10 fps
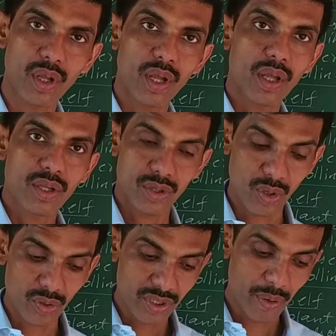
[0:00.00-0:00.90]
So
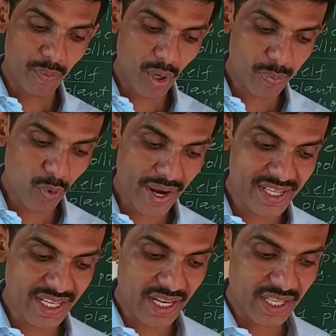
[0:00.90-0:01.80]
some more points are
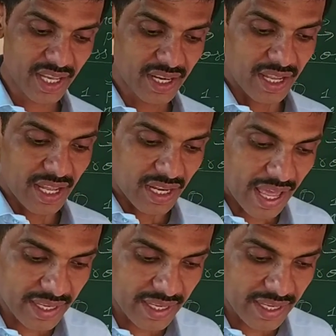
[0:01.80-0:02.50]
there like